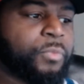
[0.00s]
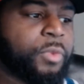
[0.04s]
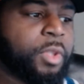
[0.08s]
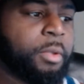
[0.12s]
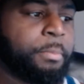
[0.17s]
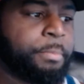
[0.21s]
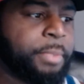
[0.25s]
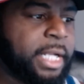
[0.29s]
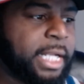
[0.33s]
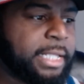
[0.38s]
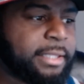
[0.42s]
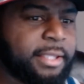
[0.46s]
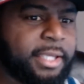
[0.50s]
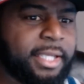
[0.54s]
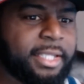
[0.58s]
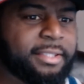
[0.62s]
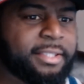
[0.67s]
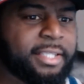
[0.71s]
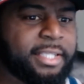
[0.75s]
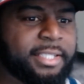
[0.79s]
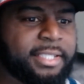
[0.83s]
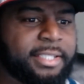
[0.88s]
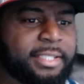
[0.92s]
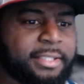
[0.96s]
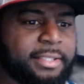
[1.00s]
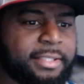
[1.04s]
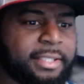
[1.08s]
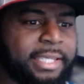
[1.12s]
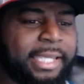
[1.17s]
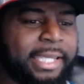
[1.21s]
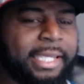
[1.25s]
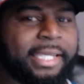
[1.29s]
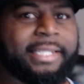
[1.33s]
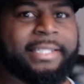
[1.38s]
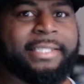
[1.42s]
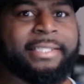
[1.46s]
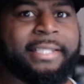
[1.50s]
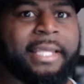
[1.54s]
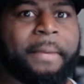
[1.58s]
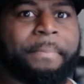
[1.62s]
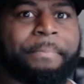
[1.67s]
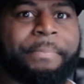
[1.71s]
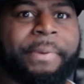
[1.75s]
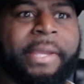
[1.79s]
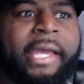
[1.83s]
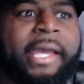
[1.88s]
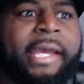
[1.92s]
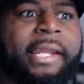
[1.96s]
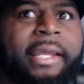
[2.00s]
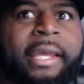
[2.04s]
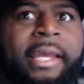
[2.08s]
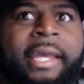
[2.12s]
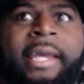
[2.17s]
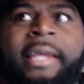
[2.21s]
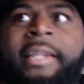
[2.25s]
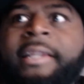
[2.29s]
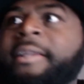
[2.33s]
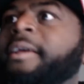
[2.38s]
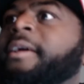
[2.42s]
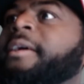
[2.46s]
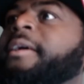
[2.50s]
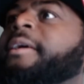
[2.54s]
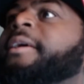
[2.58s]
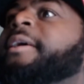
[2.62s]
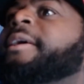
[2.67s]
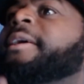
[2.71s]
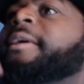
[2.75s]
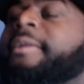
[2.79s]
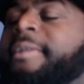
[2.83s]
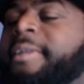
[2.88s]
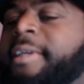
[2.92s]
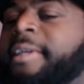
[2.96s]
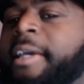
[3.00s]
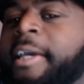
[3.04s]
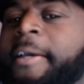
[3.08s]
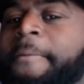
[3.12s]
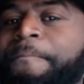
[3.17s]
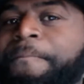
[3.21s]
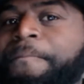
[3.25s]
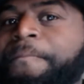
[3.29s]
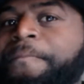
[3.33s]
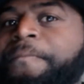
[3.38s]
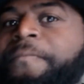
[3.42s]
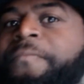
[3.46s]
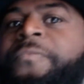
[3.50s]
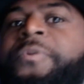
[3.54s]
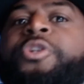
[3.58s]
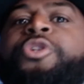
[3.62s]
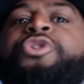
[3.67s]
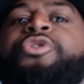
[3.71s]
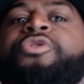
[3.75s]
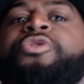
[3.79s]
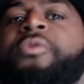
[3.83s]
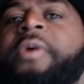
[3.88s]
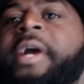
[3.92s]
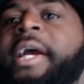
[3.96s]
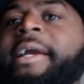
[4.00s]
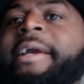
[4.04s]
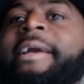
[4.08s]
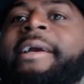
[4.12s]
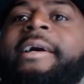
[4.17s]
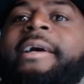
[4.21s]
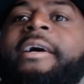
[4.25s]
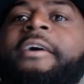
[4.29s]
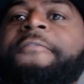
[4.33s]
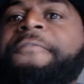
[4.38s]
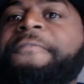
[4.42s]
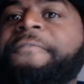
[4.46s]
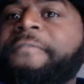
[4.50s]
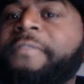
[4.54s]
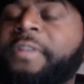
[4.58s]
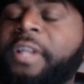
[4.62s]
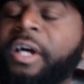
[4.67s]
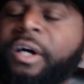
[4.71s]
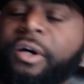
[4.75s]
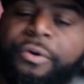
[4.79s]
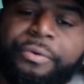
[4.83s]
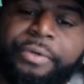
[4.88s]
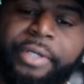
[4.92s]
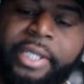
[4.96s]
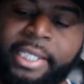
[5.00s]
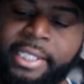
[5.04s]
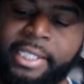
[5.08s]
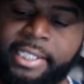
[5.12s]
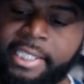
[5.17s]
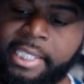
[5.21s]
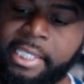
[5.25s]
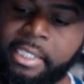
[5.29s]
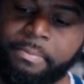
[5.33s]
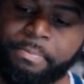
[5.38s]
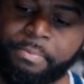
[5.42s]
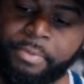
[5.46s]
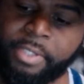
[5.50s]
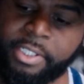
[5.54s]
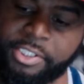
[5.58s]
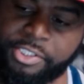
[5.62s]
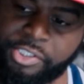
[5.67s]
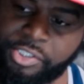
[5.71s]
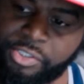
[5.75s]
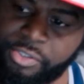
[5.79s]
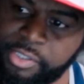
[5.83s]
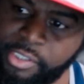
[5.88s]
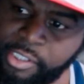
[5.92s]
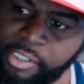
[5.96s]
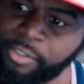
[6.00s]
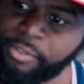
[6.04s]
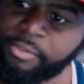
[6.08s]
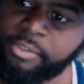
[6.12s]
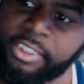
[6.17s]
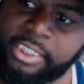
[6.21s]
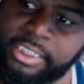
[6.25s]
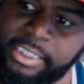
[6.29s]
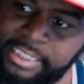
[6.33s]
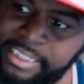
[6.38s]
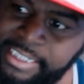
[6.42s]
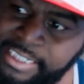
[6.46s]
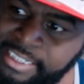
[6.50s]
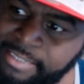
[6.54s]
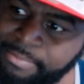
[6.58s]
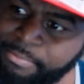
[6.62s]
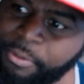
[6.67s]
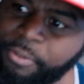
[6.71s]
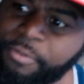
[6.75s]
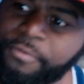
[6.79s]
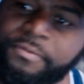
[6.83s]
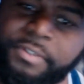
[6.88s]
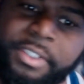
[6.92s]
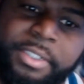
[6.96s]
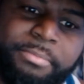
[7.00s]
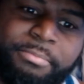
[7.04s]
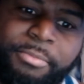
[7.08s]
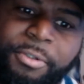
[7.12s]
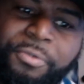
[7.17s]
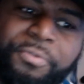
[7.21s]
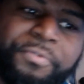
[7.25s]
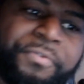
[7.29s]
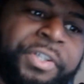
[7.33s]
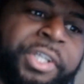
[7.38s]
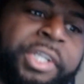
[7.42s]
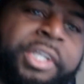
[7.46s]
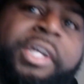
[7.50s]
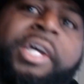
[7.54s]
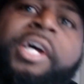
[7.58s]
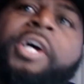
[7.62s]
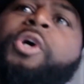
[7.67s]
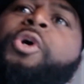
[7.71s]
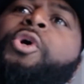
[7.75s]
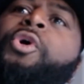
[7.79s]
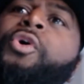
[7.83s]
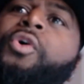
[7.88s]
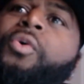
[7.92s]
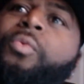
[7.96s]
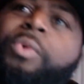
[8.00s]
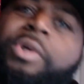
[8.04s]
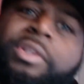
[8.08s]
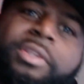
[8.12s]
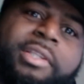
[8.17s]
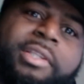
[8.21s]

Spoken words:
But I think he can step in and keep the train afloat and keep it slowly and smoothly moving with the